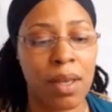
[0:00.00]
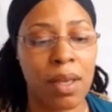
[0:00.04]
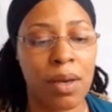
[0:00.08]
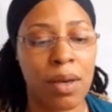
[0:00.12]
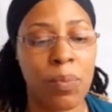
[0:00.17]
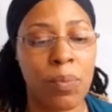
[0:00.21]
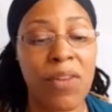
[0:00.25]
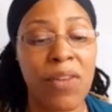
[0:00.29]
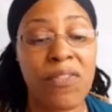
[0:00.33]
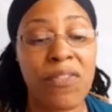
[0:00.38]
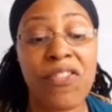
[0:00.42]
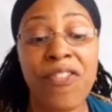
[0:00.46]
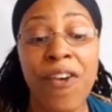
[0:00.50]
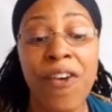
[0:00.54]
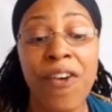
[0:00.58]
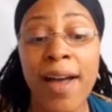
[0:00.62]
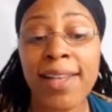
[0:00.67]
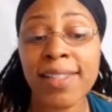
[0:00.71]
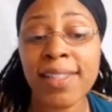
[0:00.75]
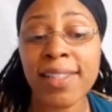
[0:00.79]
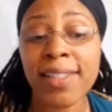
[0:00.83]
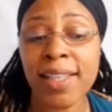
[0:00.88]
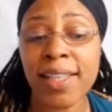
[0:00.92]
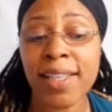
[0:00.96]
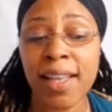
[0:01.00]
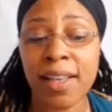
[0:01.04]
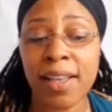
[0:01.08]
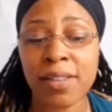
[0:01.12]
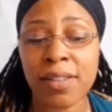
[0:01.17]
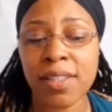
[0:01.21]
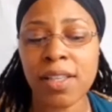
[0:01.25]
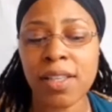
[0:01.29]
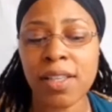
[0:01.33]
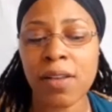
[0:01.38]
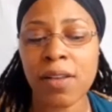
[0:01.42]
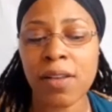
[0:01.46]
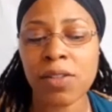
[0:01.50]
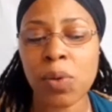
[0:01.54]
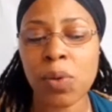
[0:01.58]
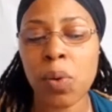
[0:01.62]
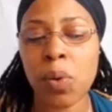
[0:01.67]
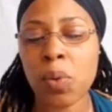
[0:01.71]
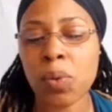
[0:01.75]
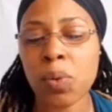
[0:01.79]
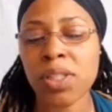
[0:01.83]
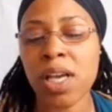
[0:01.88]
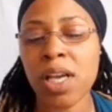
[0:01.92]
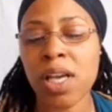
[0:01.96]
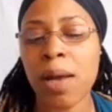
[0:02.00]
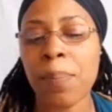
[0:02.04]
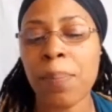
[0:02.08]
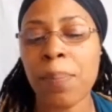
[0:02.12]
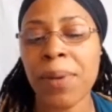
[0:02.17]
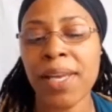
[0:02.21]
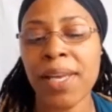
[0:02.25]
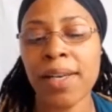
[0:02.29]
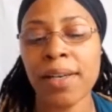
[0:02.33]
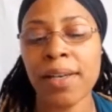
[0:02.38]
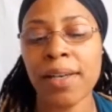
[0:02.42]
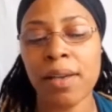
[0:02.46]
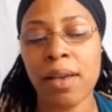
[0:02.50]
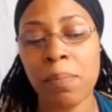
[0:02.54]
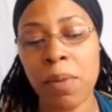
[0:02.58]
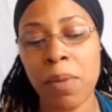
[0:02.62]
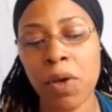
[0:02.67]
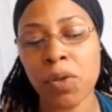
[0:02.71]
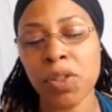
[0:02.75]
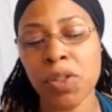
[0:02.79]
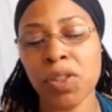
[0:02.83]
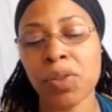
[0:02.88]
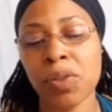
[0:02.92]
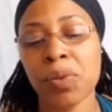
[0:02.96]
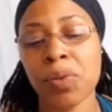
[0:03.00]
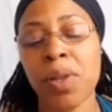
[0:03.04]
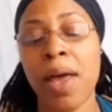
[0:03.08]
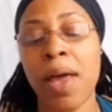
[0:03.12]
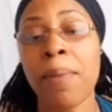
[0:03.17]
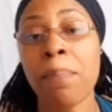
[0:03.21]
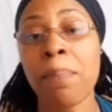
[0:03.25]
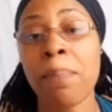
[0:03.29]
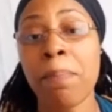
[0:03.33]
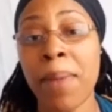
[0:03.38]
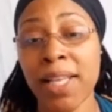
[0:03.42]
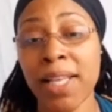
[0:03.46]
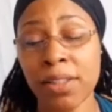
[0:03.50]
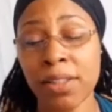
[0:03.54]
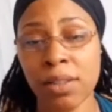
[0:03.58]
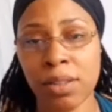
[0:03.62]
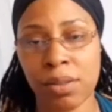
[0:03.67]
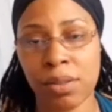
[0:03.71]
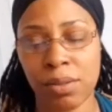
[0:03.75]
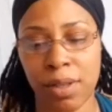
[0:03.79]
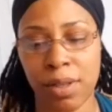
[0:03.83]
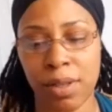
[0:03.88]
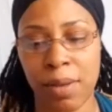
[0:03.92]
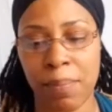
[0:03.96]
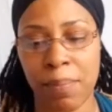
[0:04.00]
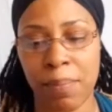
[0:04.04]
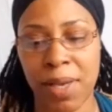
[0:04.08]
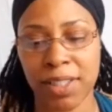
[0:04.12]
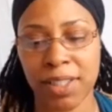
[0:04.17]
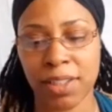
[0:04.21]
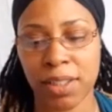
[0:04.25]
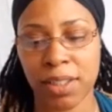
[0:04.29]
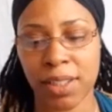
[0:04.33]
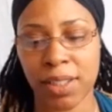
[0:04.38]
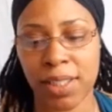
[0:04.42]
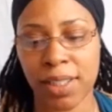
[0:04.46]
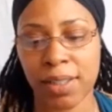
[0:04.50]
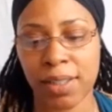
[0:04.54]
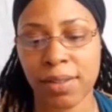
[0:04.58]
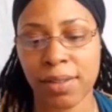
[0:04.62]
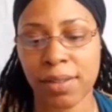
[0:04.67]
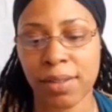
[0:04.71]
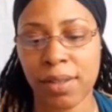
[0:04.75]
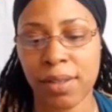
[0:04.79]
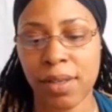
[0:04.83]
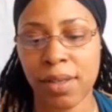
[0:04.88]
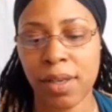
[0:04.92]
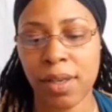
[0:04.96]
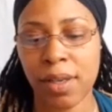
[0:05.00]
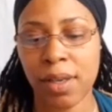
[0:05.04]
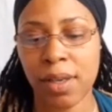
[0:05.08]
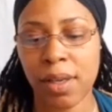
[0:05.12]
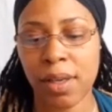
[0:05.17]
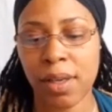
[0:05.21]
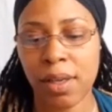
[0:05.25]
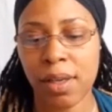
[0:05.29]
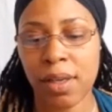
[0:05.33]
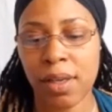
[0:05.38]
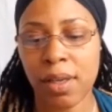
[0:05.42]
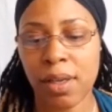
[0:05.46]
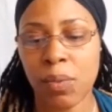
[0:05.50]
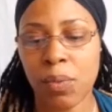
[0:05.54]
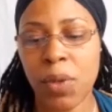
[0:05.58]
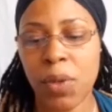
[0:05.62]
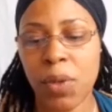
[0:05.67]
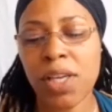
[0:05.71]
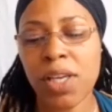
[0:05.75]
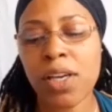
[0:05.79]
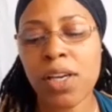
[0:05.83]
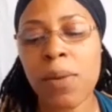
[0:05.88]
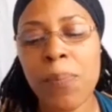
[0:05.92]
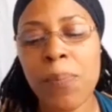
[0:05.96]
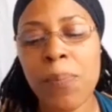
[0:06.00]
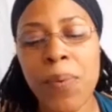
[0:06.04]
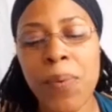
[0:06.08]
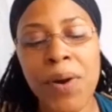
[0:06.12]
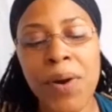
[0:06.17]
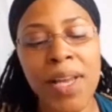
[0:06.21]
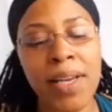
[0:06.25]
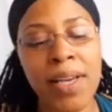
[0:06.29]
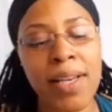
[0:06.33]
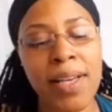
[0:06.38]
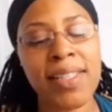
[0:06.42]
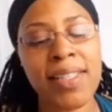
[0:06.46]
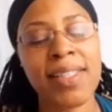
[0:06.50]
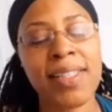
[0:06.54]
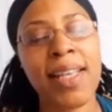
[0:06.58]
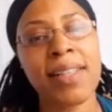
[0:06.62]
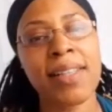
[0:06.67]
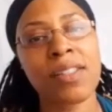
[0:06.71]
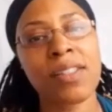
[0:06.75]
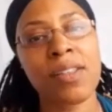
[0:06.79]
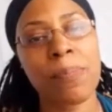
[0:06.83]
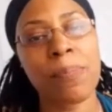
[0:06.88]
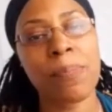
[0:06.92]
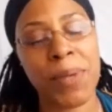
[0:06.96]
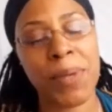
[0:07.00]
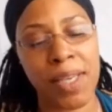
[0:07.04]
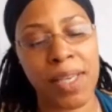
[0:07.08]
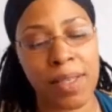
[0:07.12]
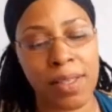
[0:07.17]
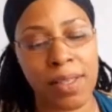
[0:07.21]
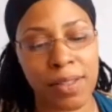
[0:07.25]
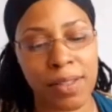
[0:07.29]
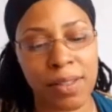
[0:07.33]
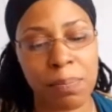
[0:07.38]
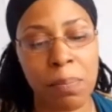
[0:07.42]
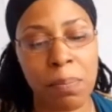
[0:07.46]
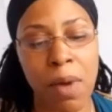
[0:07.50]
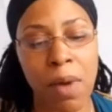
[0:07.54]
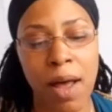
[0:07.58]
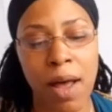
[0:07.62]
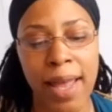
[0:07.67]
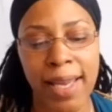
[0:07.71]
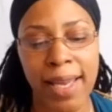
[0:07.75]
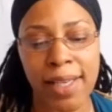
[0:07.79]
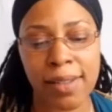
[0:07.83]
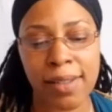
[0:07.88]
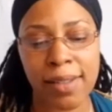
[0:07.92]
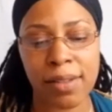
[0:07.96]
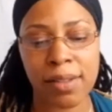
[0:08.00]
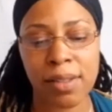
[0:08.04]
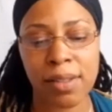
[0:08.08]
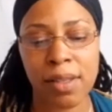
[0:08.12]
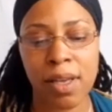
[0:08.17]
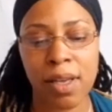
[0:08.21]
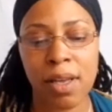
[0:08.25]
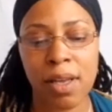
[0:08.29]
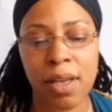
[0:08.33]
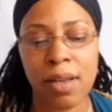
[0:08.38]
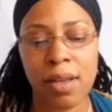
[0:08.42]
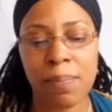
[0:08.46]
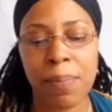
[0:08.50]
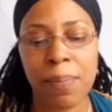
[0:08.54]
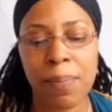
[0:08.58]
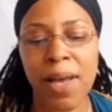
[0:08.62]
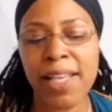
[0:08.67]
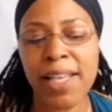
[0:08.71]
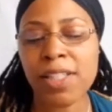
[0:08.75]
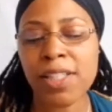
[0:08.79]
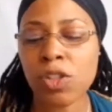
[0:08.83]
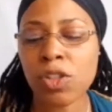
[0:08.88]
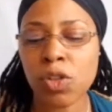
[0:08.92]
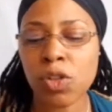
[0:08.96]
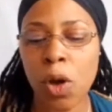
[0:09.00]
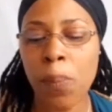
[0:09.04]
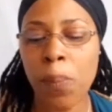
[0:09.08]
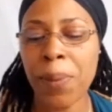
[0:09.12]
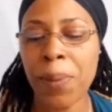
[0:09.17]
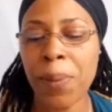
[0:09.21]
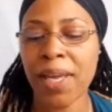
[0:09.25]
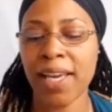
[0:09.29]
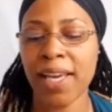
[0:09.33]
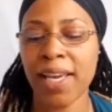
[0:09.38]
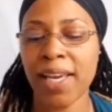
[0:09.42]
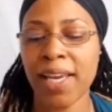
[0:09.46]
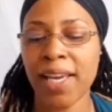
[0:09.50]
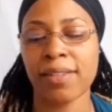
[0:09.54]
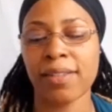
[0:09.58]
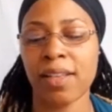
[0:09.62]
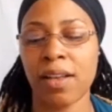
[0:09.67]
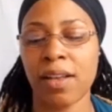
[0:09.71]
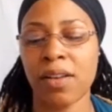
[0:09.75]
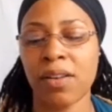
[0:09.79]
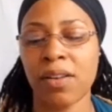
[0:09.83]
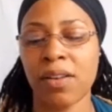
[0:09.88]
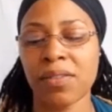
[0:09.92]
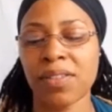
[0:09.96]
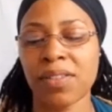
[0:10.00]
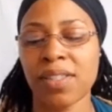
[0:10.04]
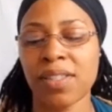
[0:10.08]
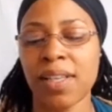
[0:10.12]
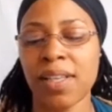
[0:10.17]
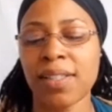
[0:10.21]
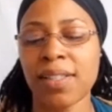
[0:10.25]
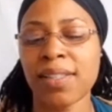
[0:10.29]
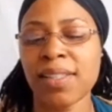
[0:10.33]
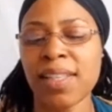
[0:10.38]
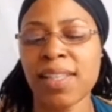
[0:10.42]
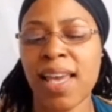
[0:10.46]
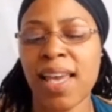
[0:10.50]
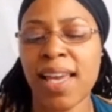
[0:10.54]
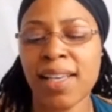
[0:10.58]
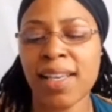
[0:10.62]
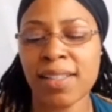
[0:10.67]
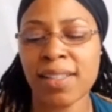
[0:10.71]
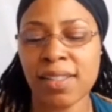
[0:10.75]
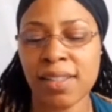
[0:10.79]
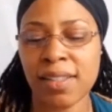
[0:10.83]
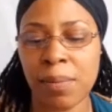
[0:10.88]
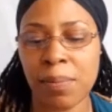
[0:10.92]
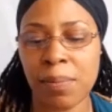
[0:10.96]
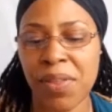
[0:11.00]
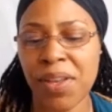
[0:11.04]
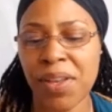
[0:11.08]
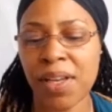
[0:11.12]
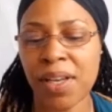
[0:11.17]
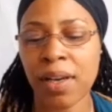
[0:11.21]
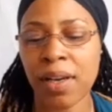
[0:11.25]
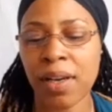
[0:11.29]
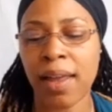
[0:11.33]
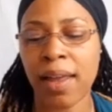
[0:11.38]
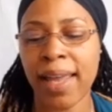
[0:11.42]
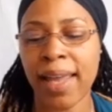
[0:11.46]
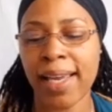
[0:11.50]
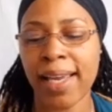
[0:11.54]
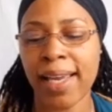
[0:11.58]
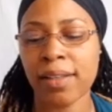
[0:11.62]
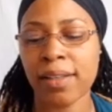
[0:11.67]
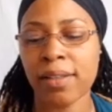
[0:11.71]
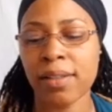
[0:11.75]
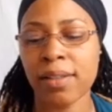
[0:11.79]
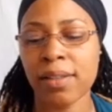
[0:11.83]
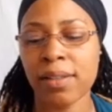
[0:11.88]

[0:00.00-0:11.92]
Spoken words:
When finding ourselves caught up in emotional and mental imaginings, we can bring a sense of beginner's mind by stopping ourselves and saying something like,